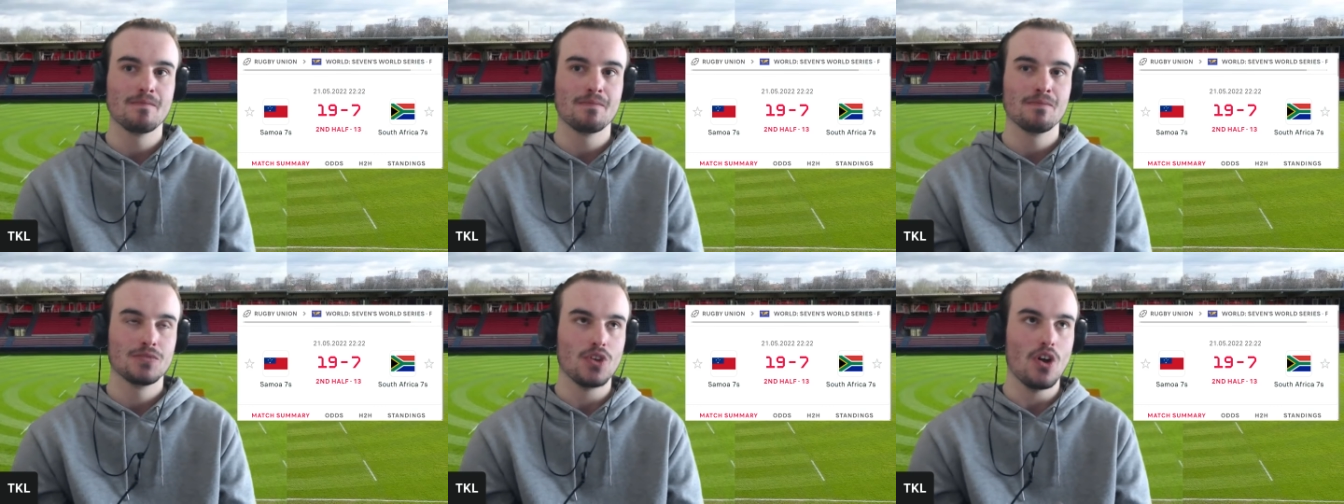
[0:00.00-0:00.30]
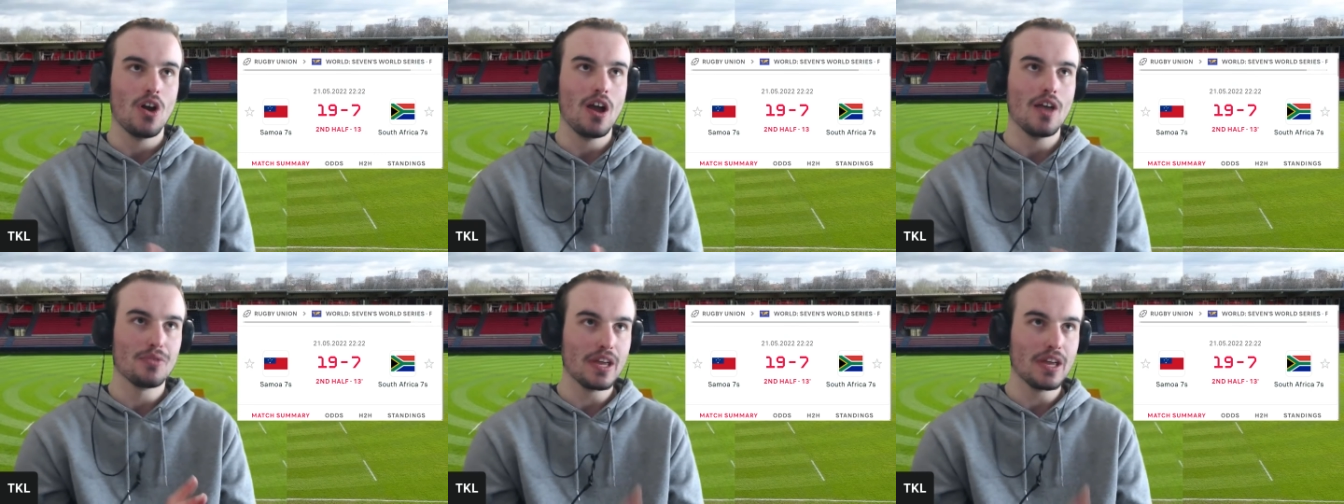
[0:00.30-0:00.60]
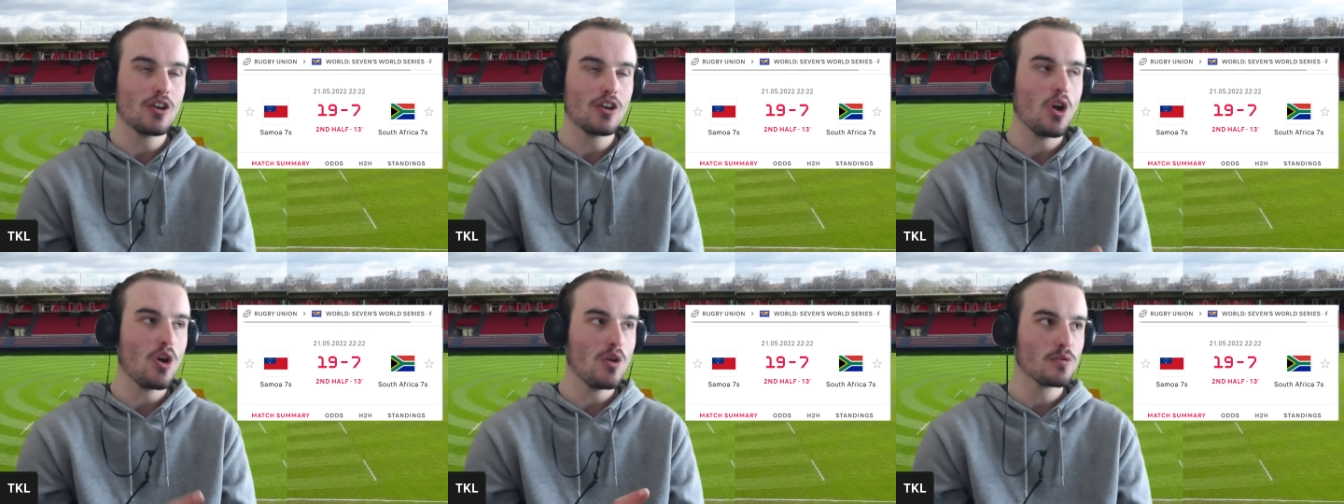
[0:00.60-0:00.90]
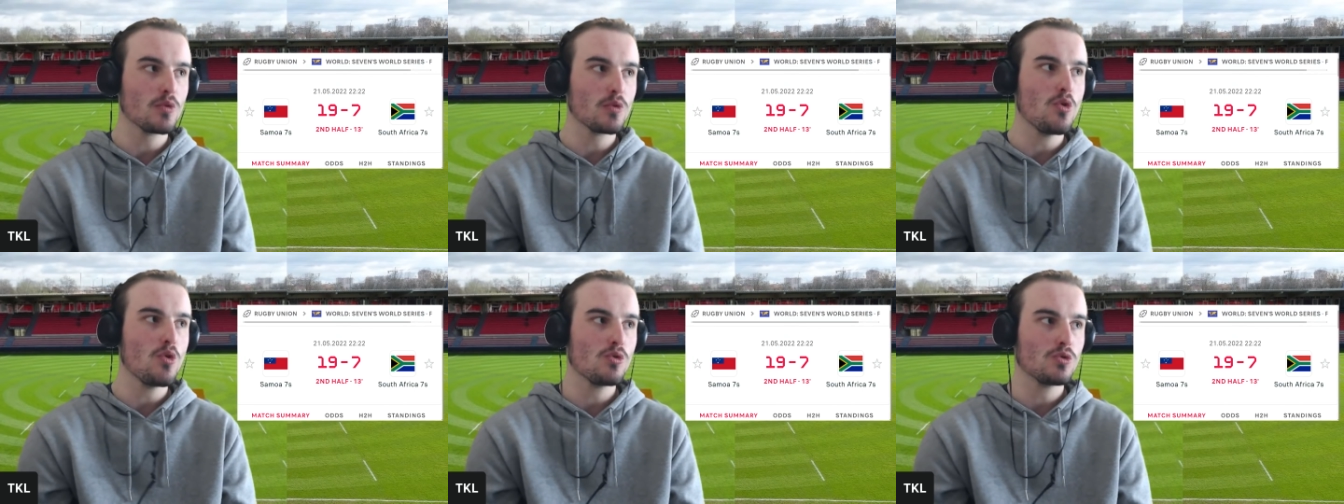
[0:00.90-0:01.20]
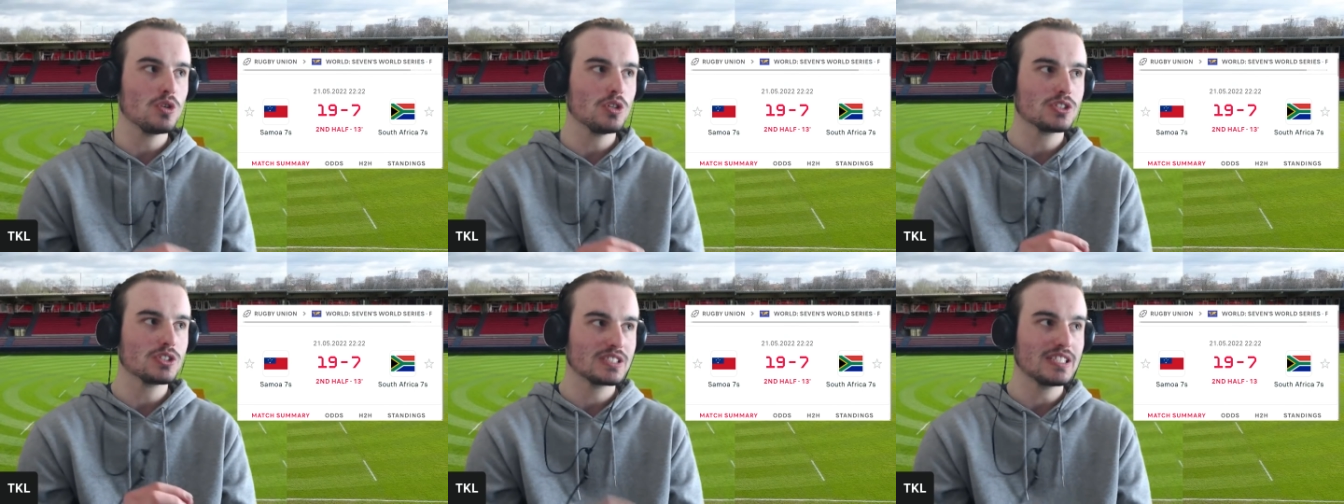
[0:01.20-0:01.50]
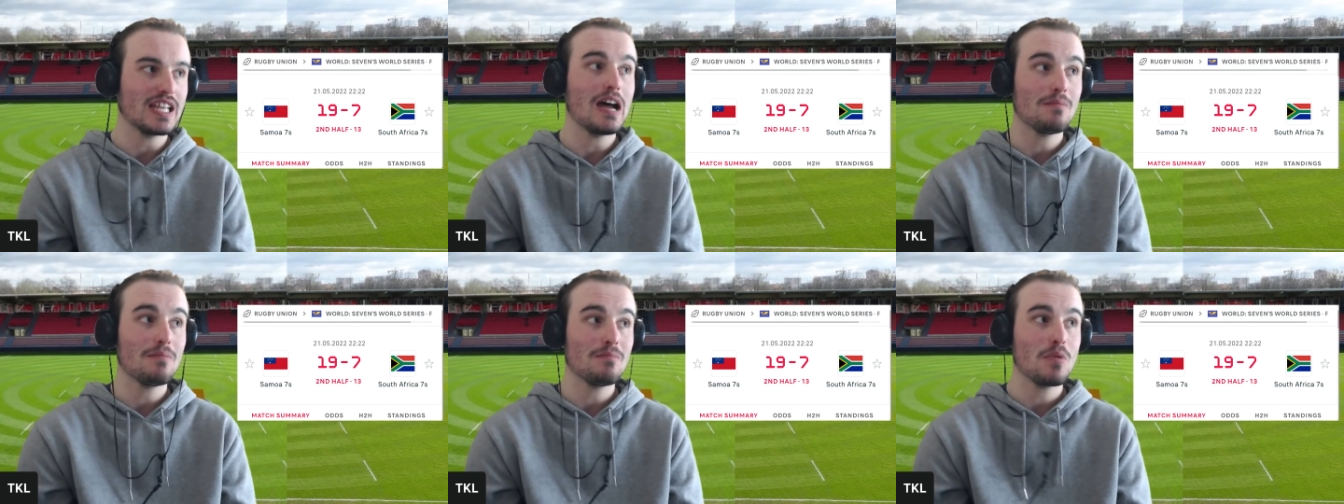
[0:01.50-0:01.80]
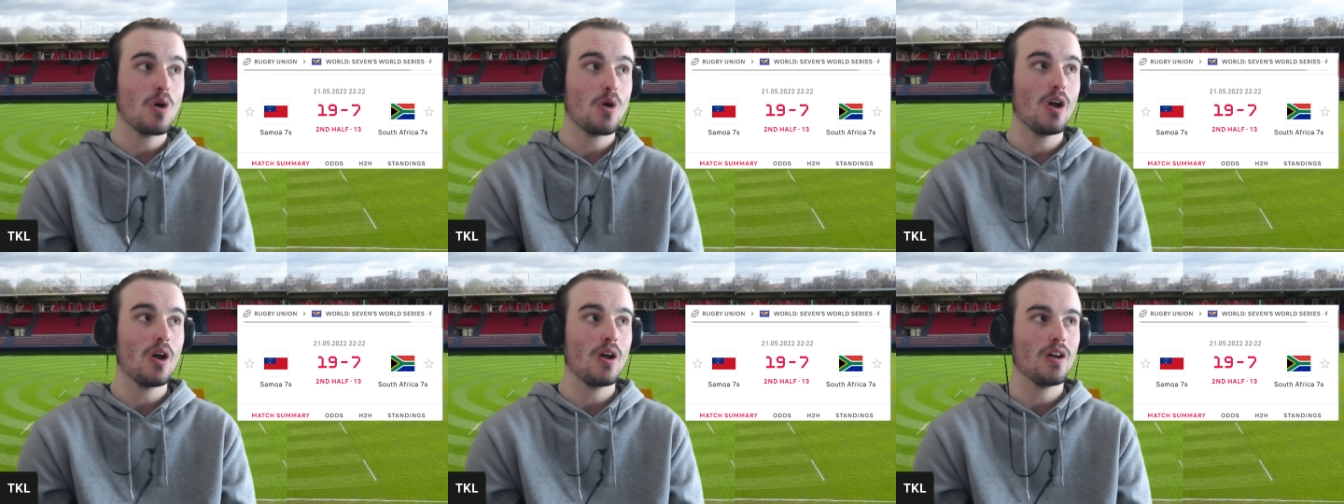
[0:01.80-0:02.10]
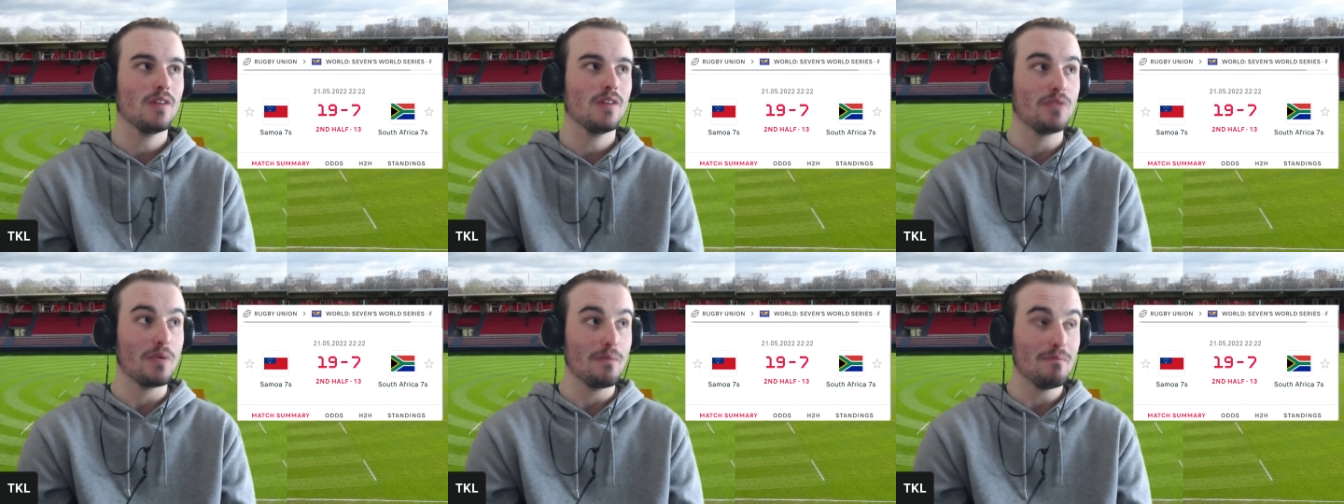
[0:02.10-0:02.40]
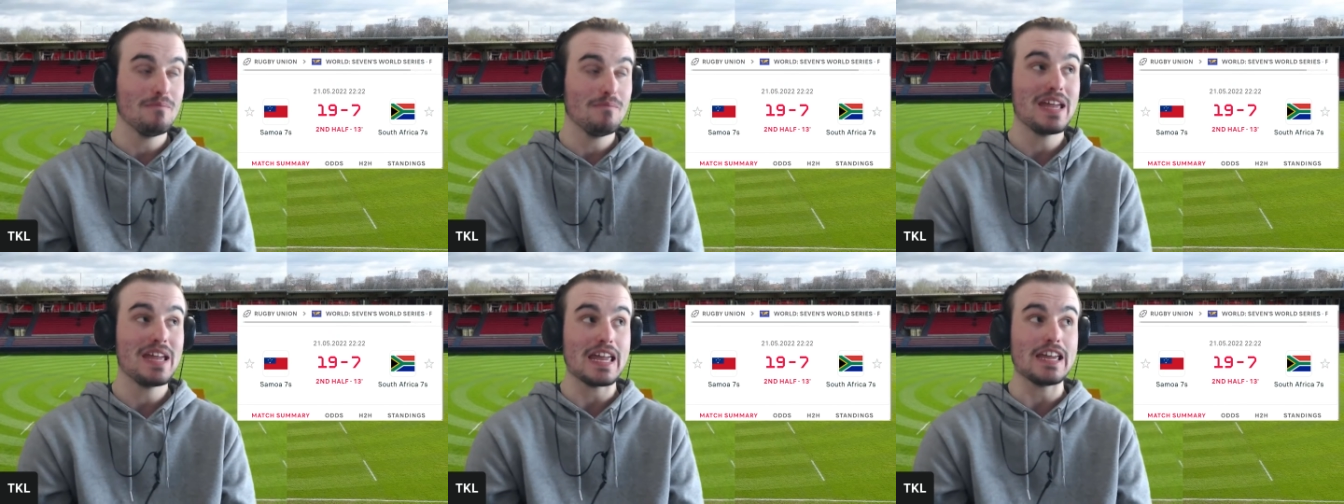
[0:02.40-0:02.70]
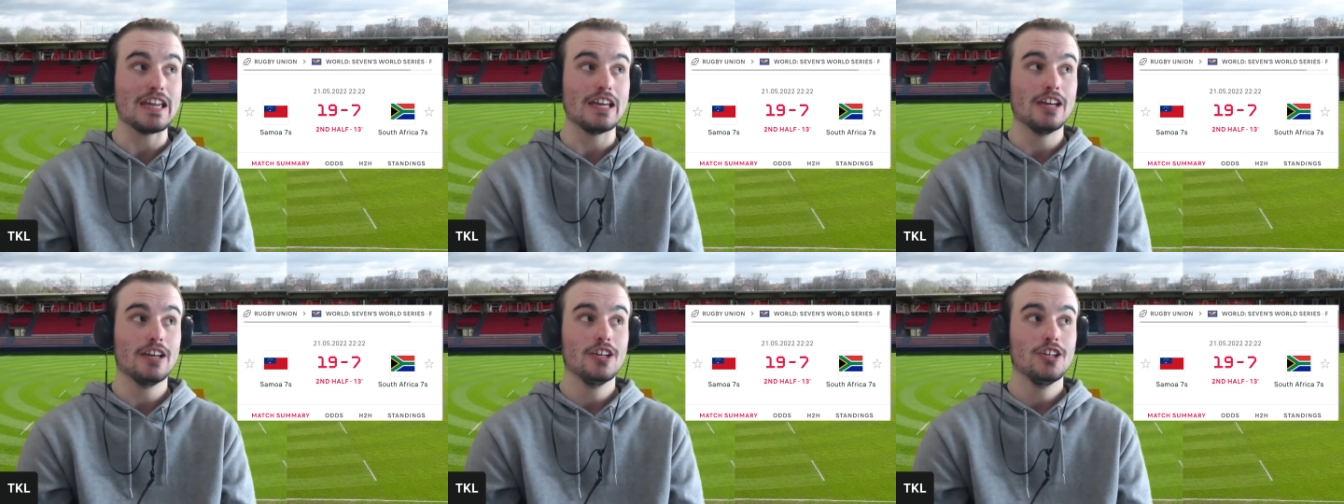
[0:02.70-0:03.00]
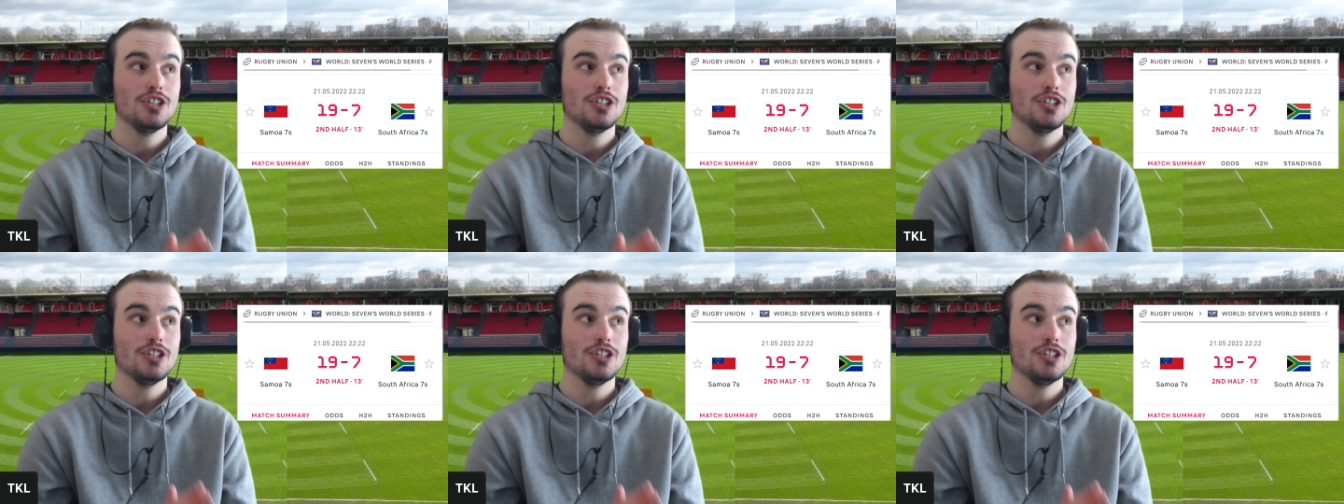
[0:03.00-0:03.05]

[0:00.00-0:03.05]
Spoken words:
So I think overall, Samoa, for me,